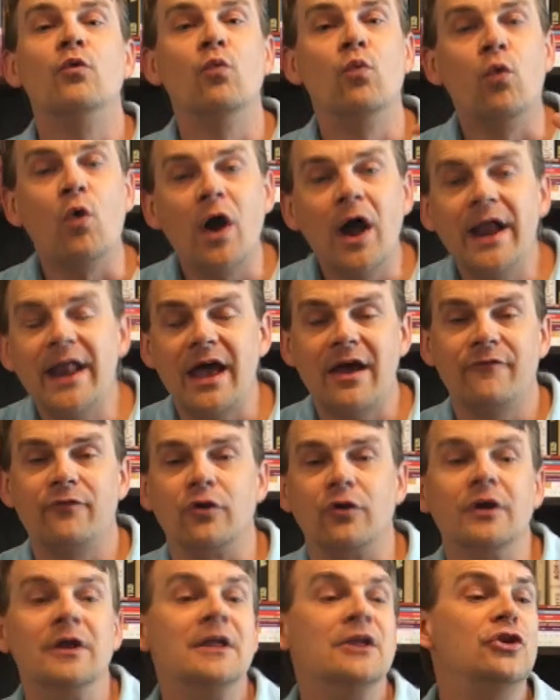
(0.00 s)

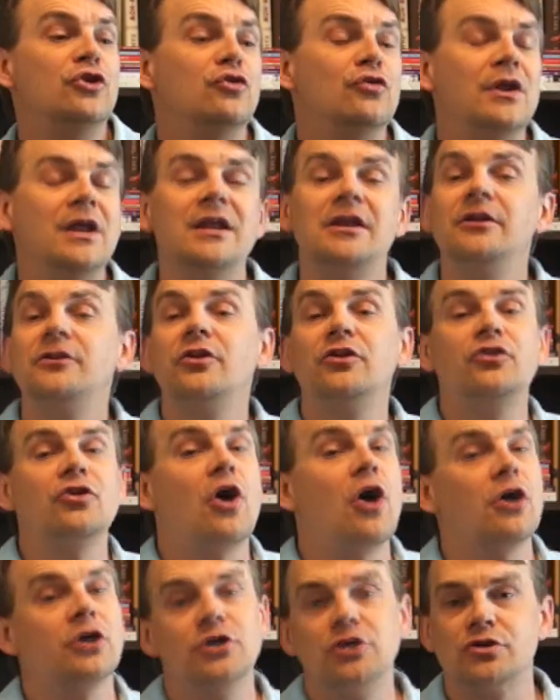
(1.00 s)
whatever, you needed to
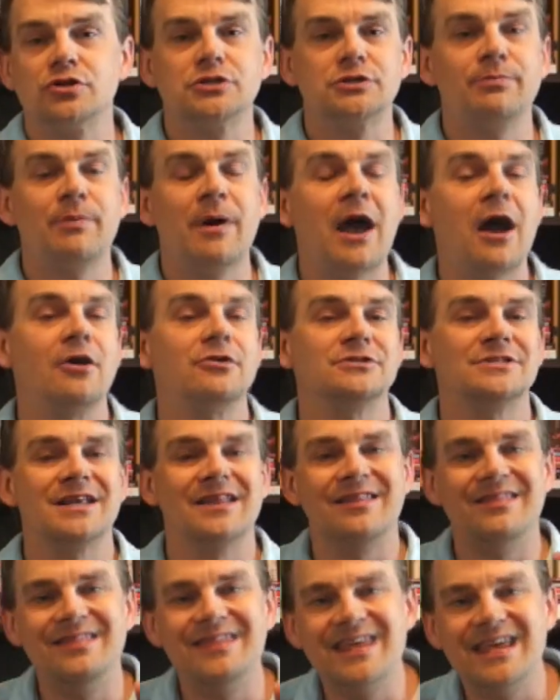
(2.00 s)
talk to your spouse,
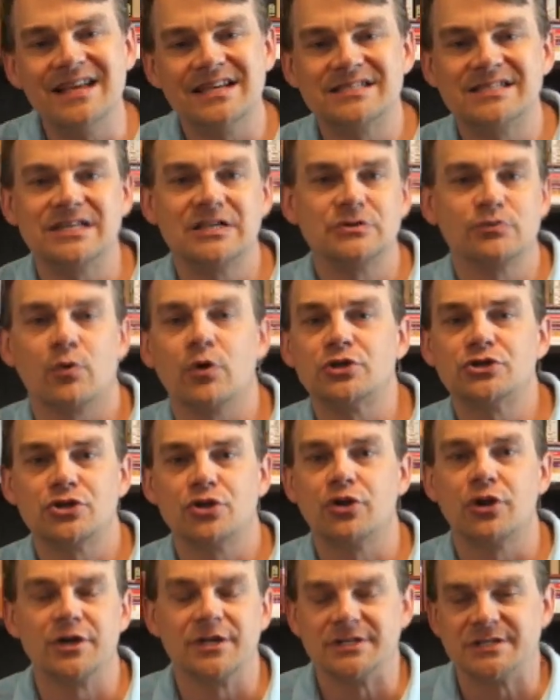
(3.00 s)
this is what
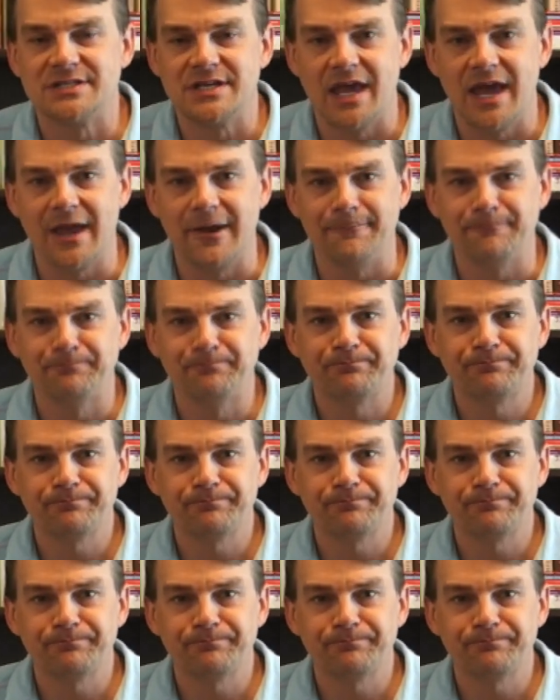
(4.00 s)
you're going to say.